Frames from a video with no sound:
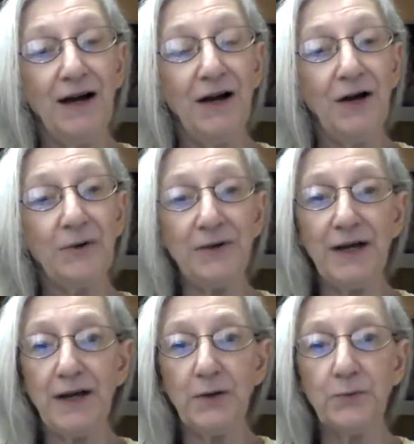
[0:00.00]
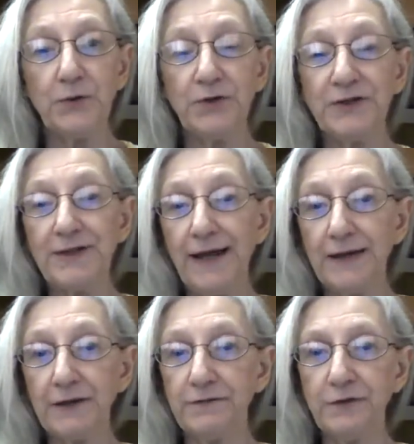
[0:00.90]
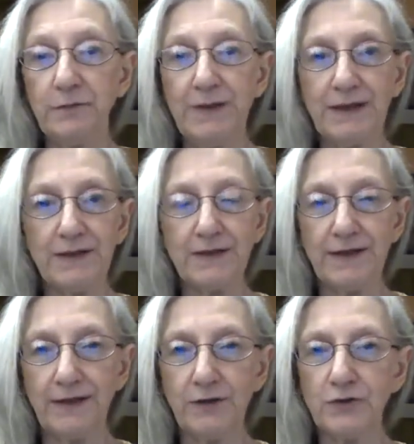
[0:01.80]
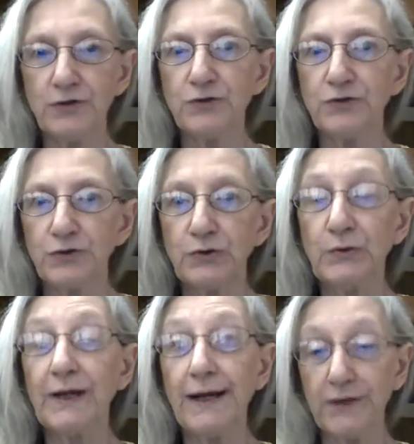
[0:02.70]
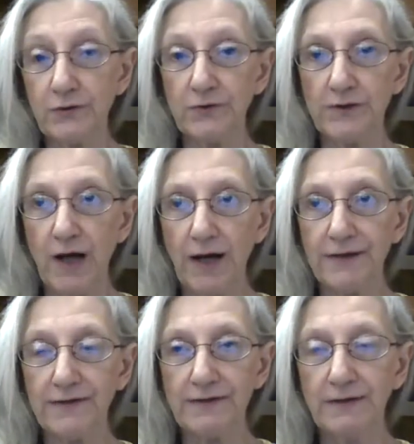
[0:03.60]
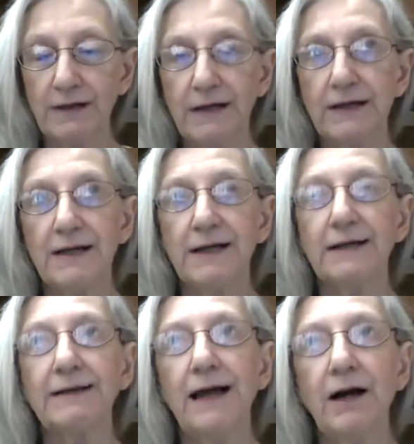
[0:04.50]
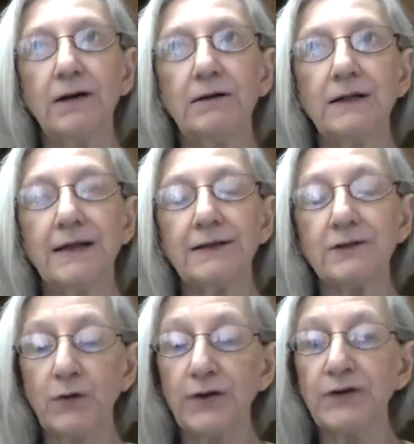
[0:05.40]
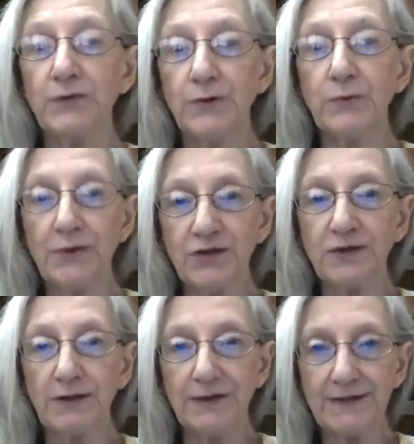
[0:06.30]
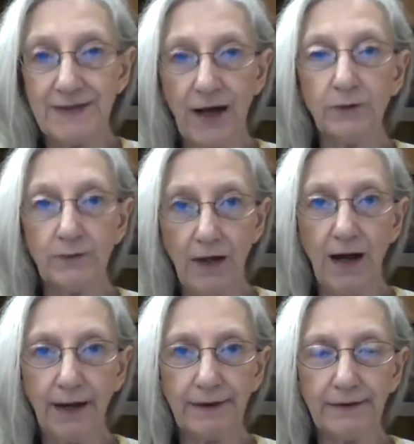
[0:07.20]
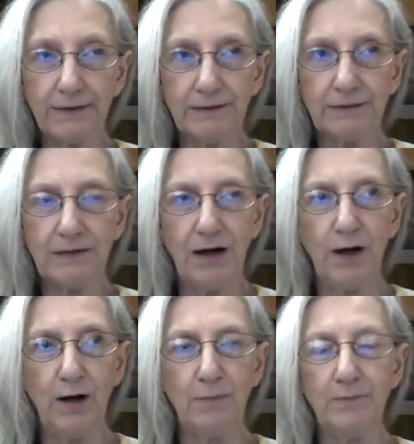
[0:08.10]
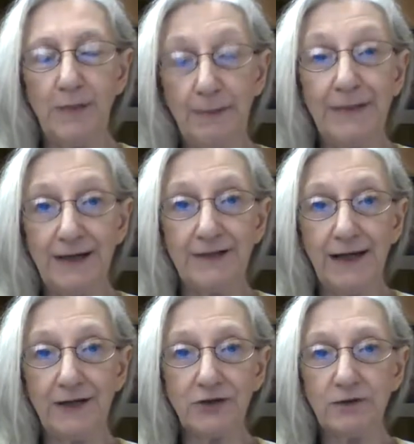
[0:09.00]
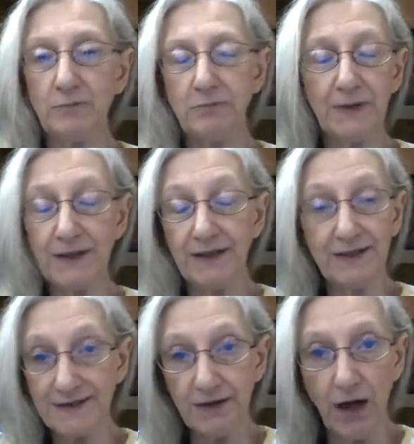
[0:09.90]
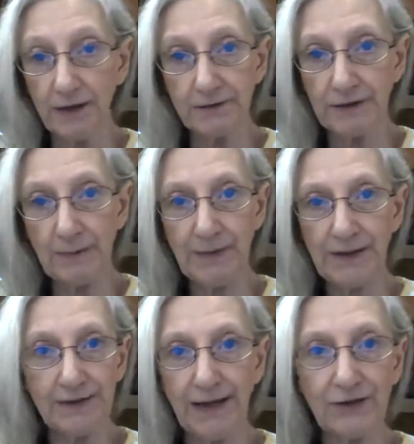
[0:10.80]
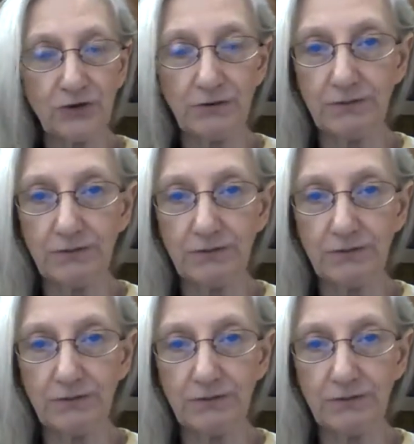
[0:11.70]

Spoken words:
Okay, we're going to take a few minutes here to do an exercise. Now, it's going to originally sound like a meditation, but it is not a meditation.